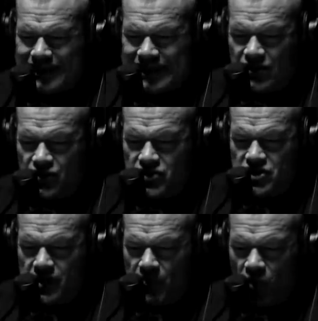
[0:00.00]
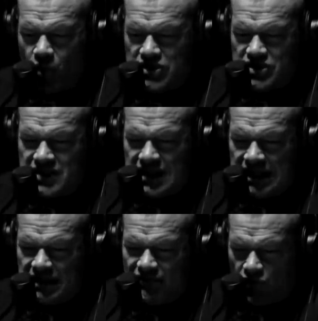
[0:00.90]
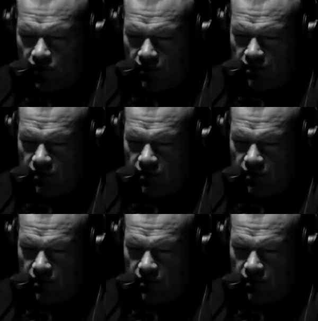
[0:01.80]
leadership which is evil,